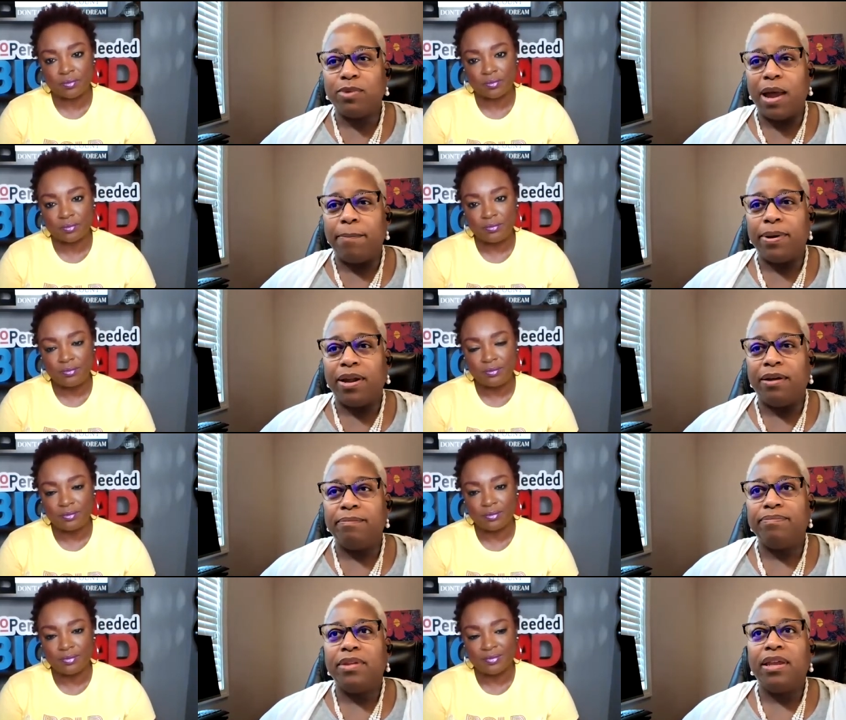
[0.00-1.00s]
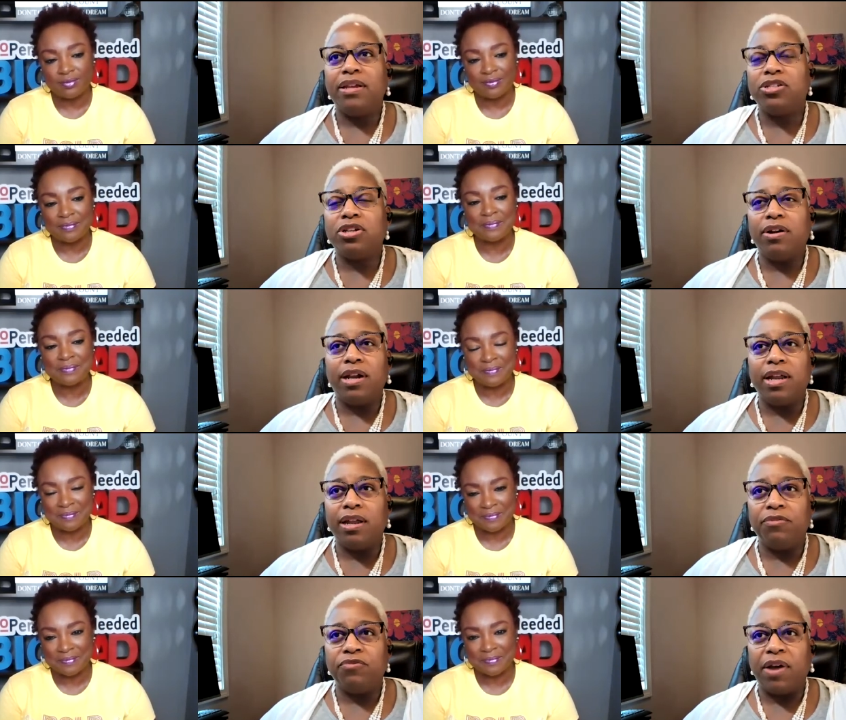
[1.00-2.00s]
Speaker 1: is wrapping up. Is there
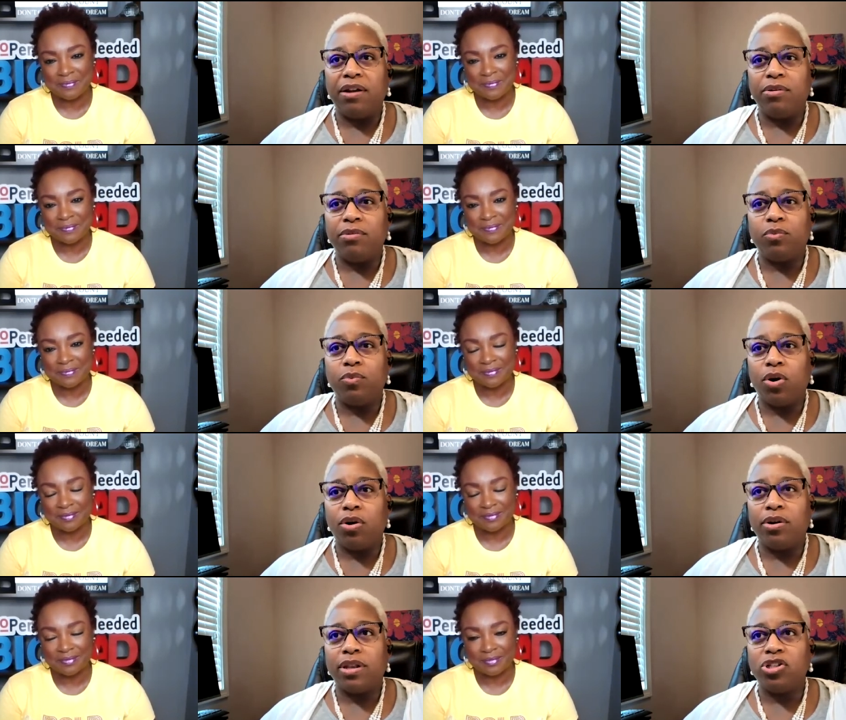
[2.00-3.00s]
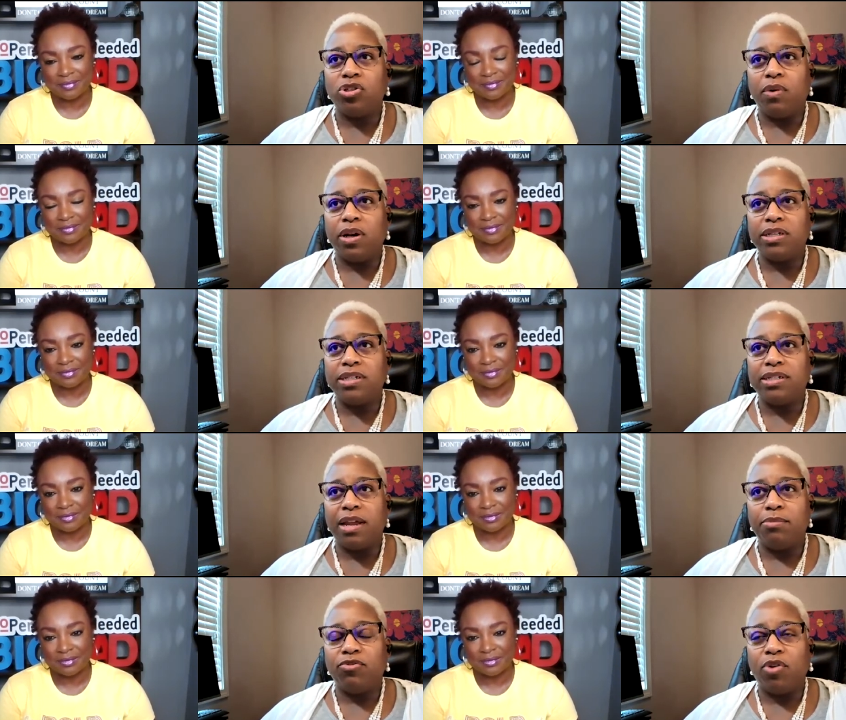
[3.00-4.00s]
any final word that you wanted to
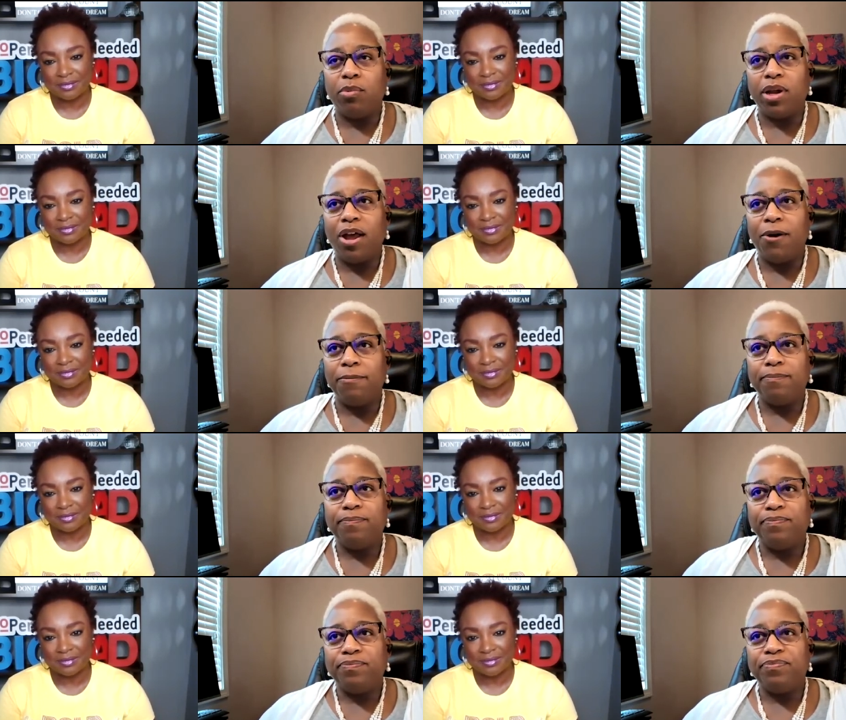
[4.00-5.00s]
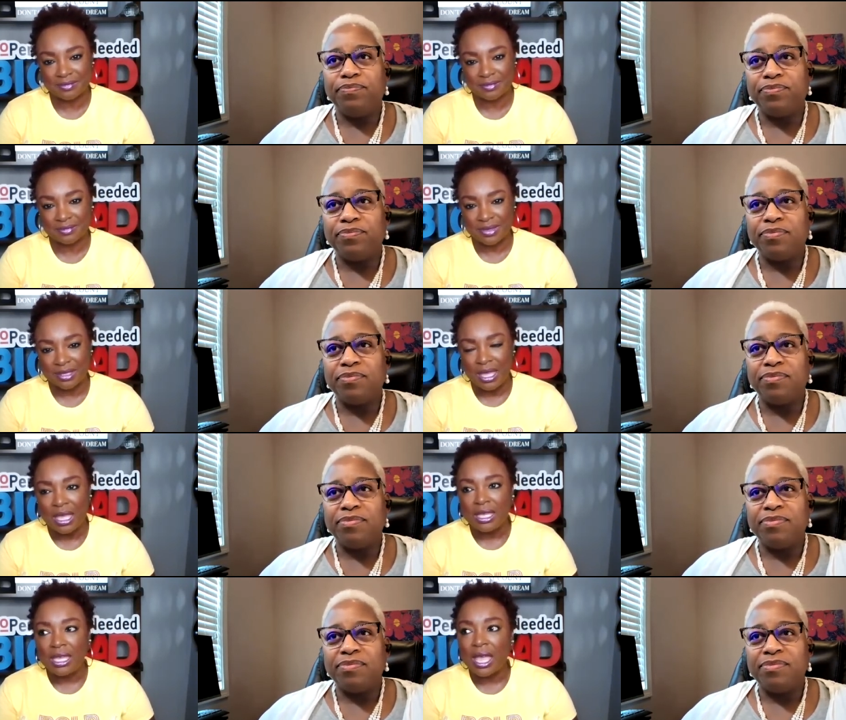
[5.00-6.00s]
say before we go?
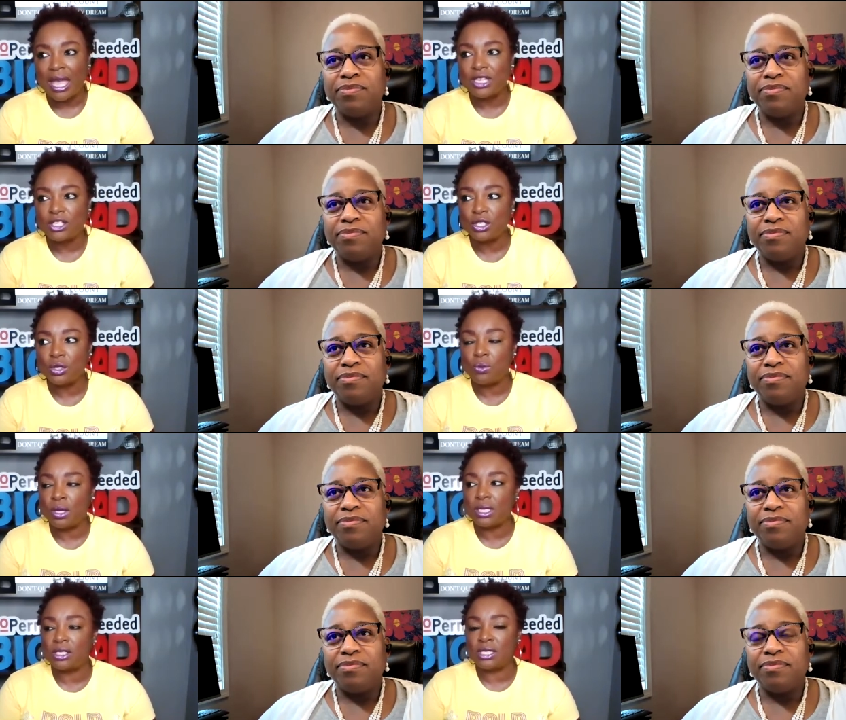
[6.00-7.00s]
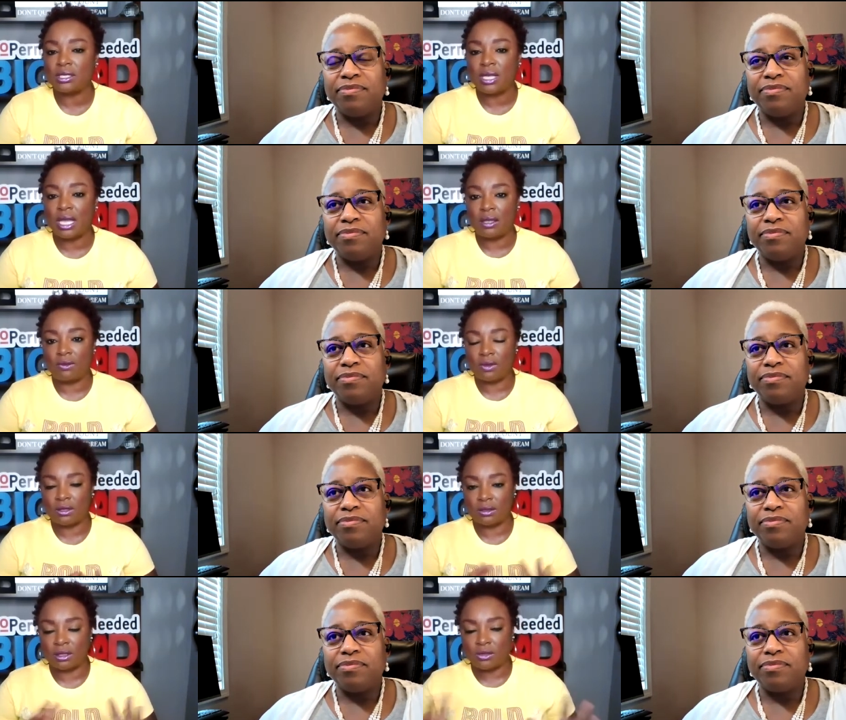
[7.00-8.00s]
Speaker 2: Yeah, I do want to just kind of
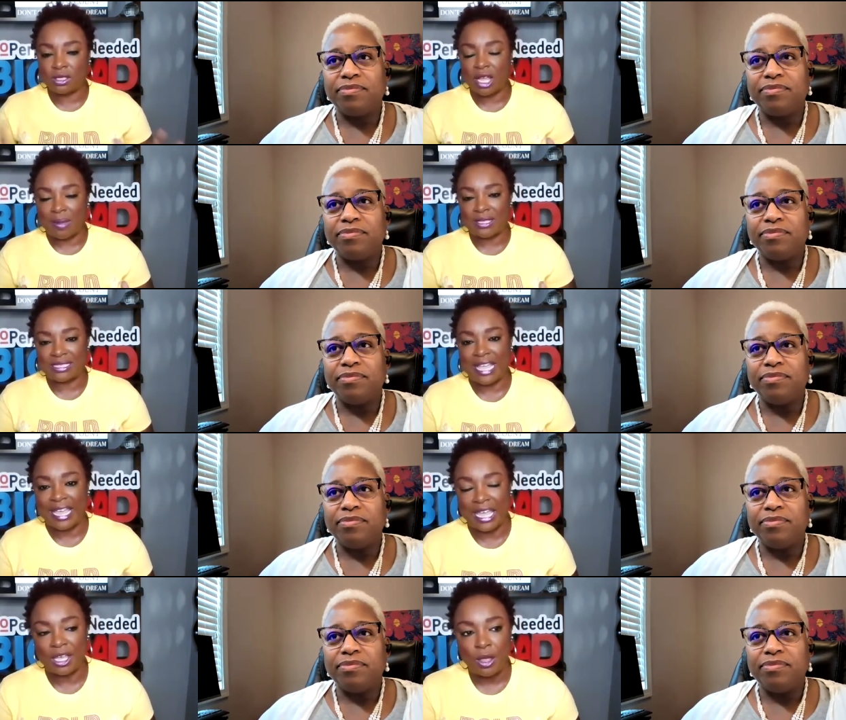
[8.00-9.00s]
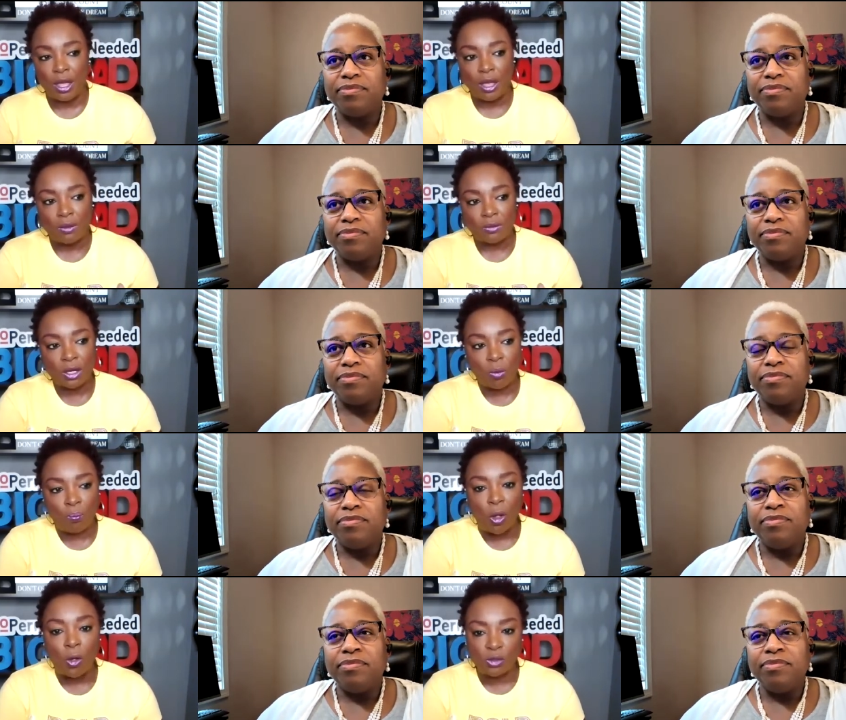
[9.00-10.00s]
close it out by saying, you know,
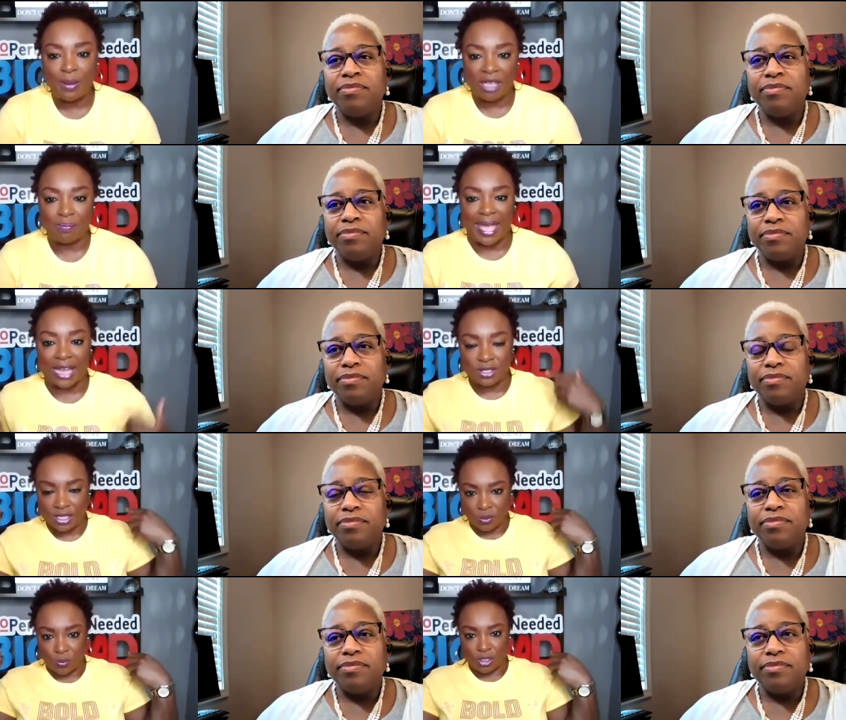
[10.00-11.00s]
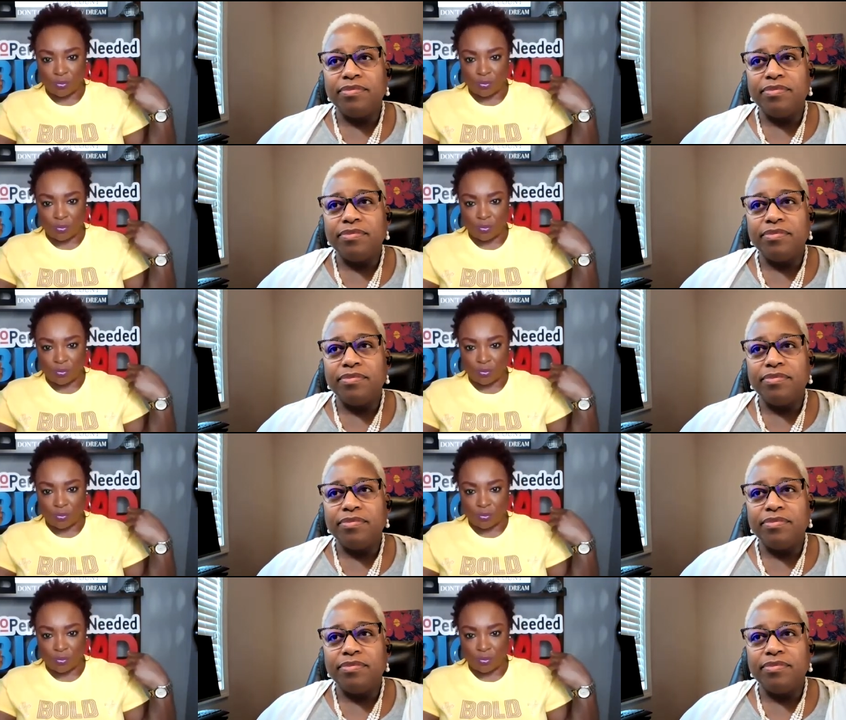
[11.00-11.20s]
bold, big, bad. You see the words